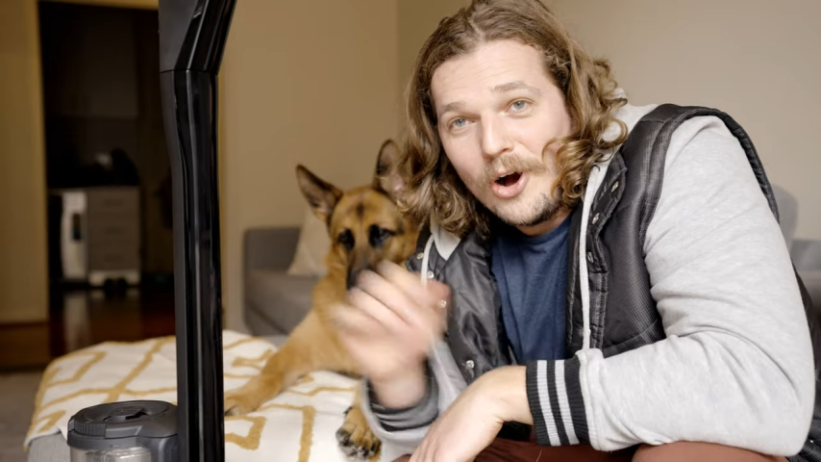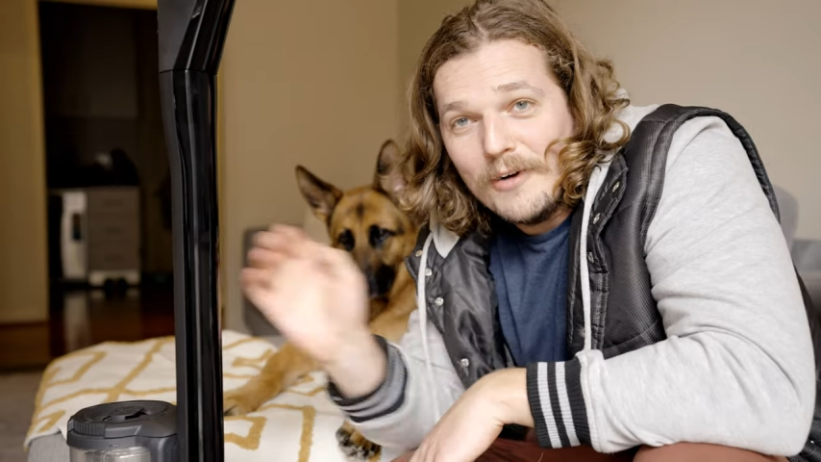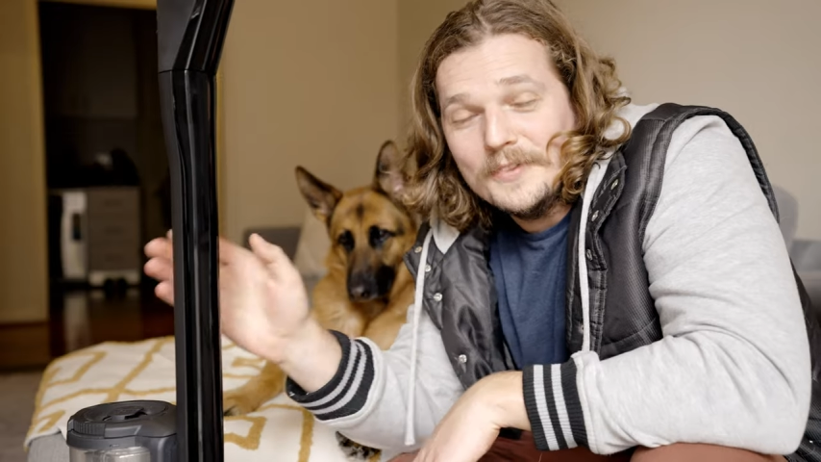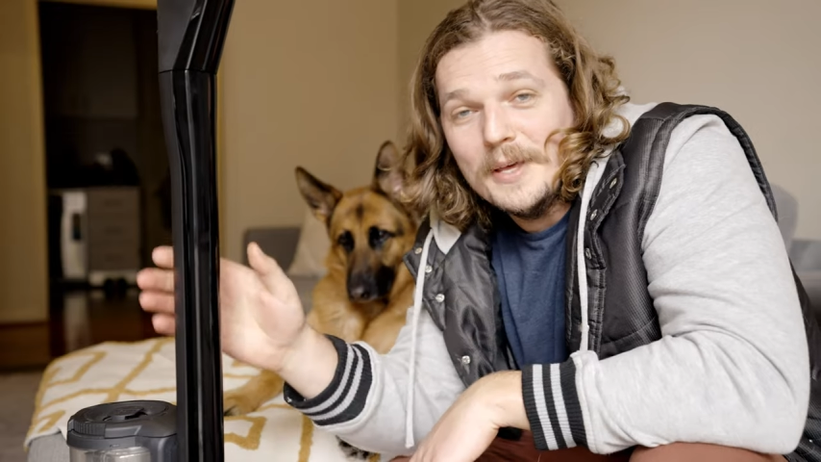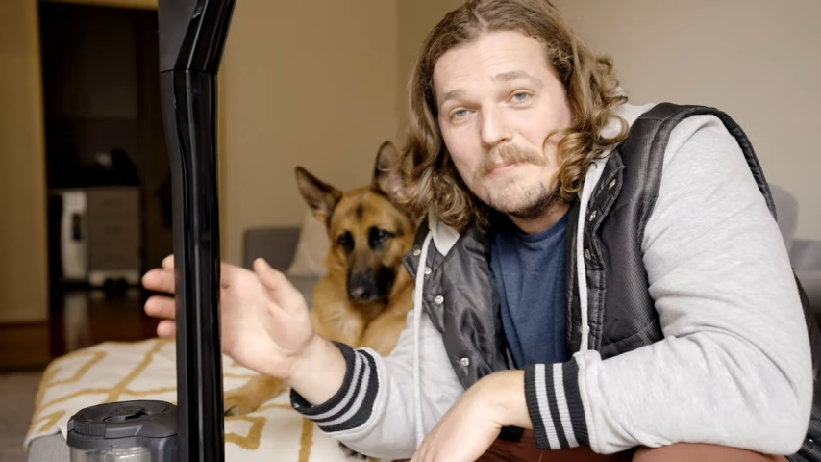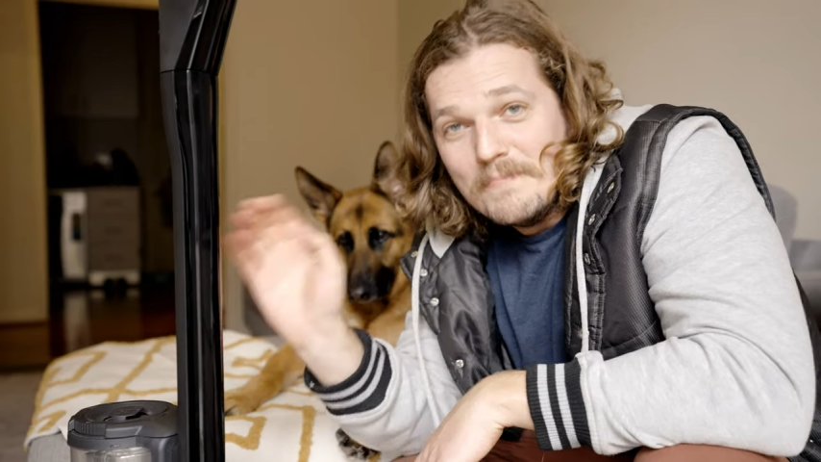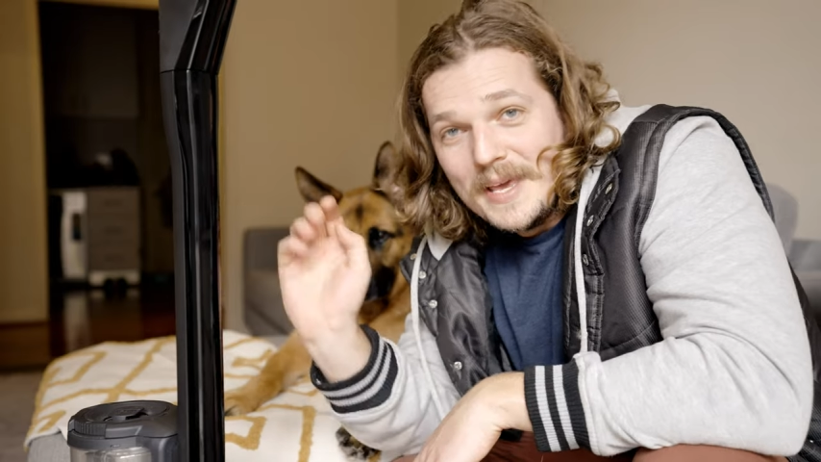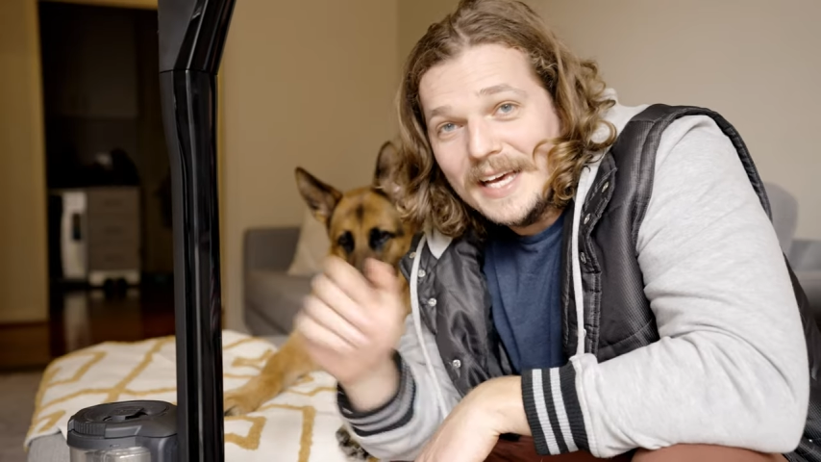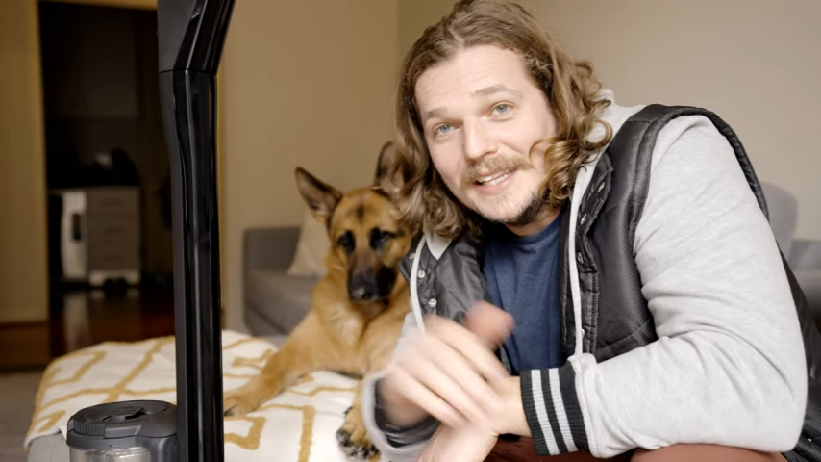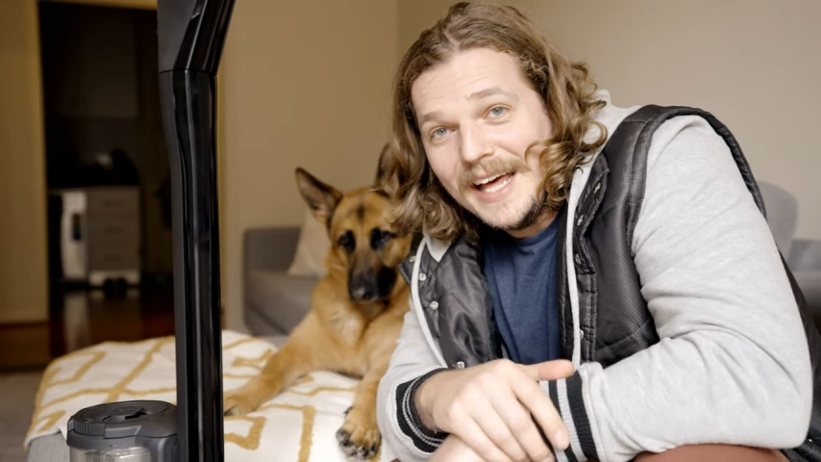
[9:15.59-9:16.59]
of the
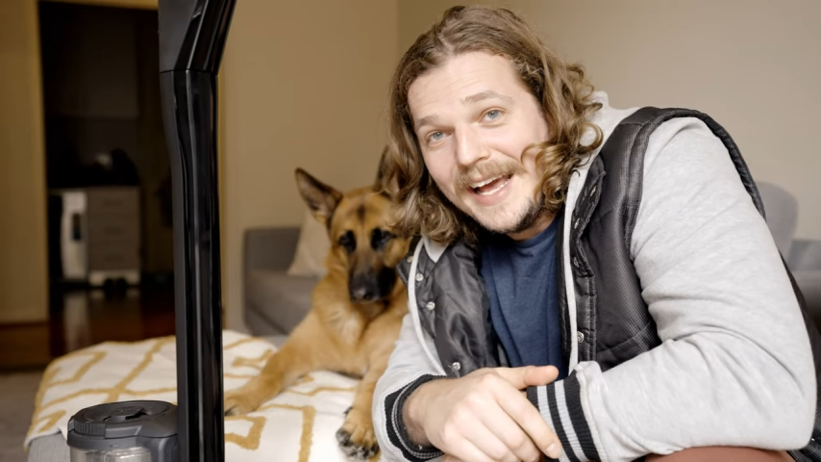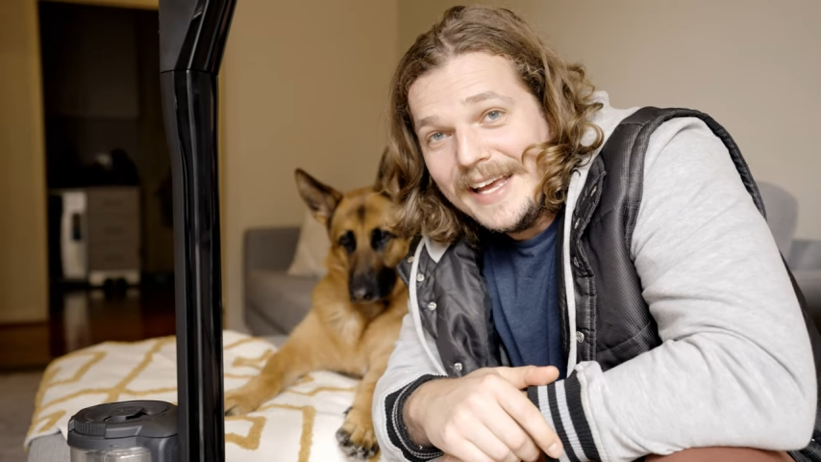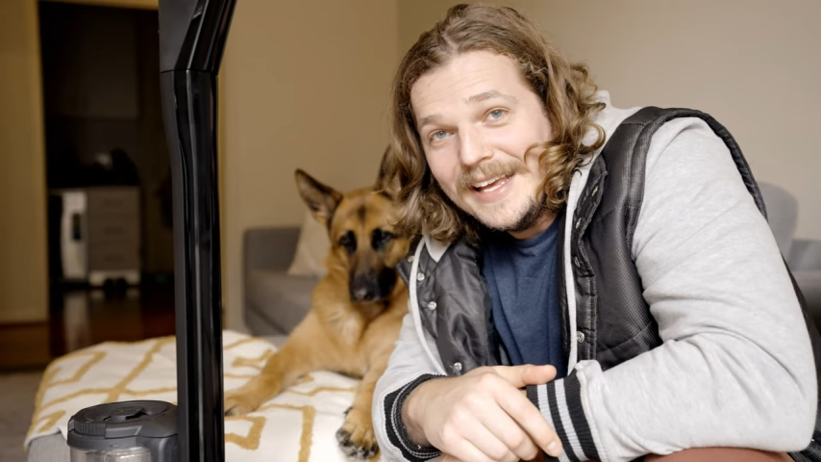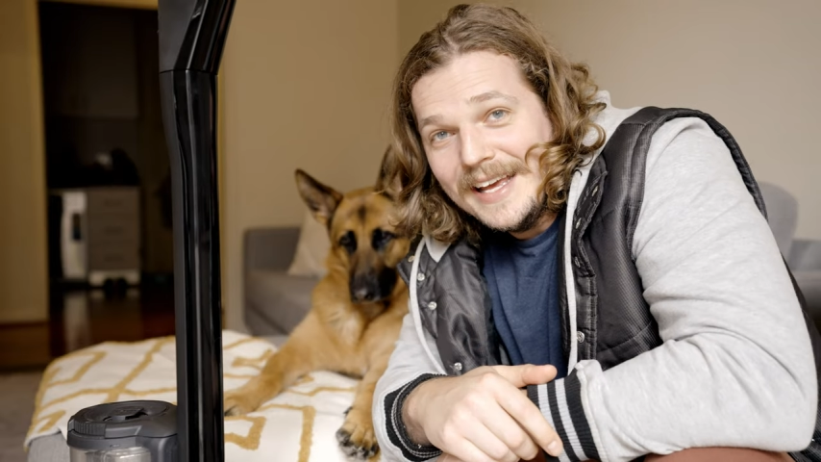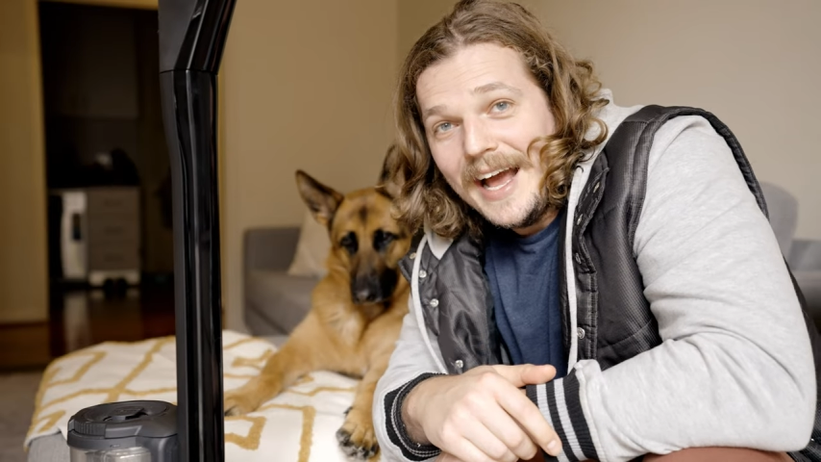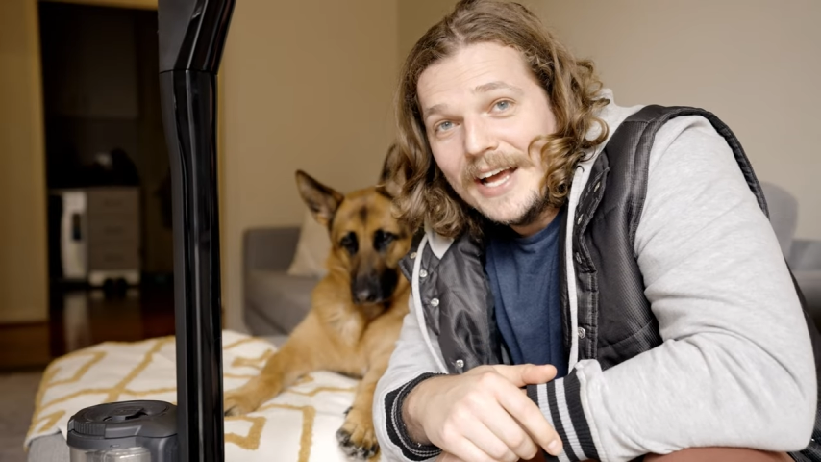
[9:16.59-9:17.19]
Miele